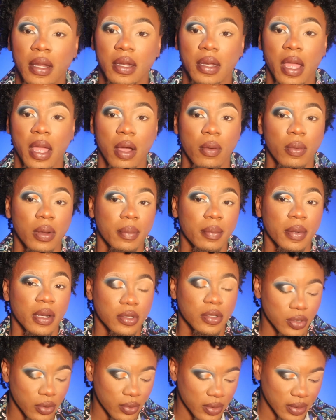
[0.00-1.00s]
Now what I'm
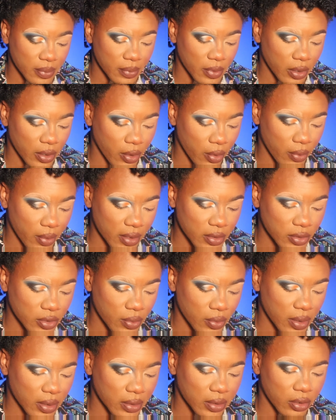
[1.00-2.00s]
gonna do is I'm gonna go
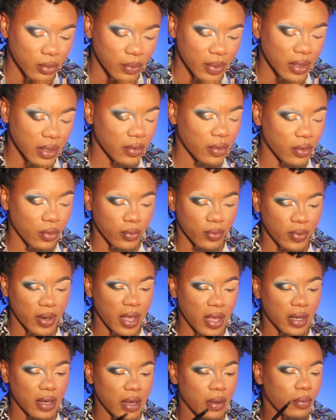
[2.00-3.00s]
into a little bit of the
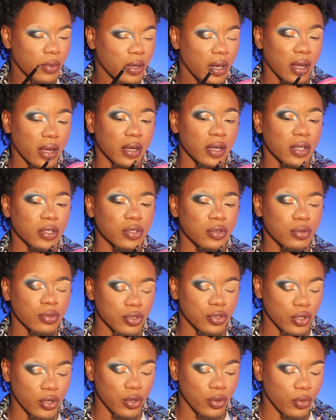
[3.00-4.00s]
red, and we're not gonna do
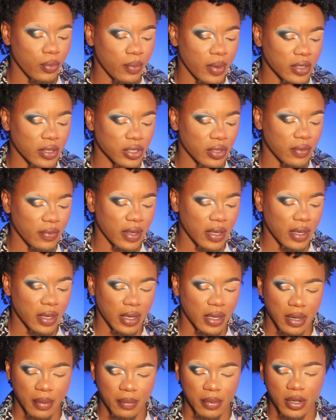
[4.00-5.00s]
too much of
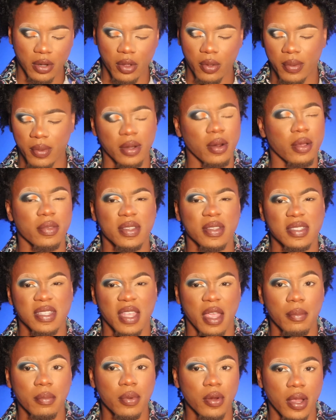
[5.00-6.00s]
it, and I'm gonna go in on the
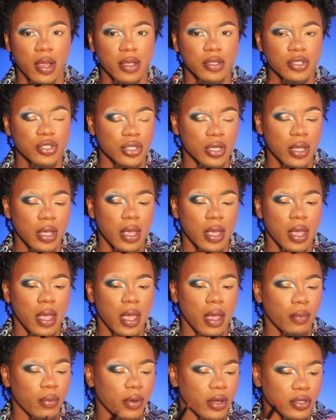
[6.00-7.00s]
same brush,
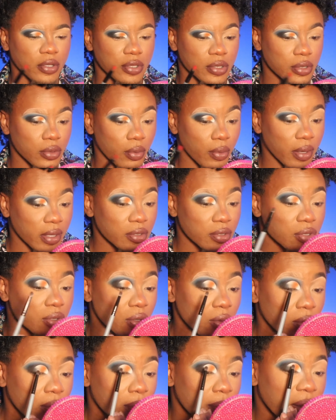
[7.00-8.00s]
and we're just going
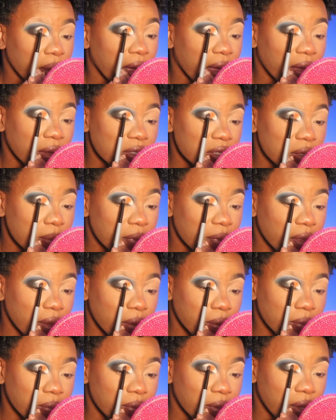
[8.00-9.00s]
to pack some of
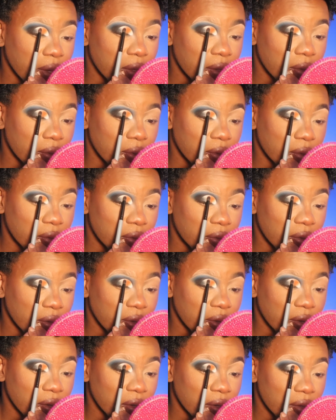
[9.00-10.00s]
that red on there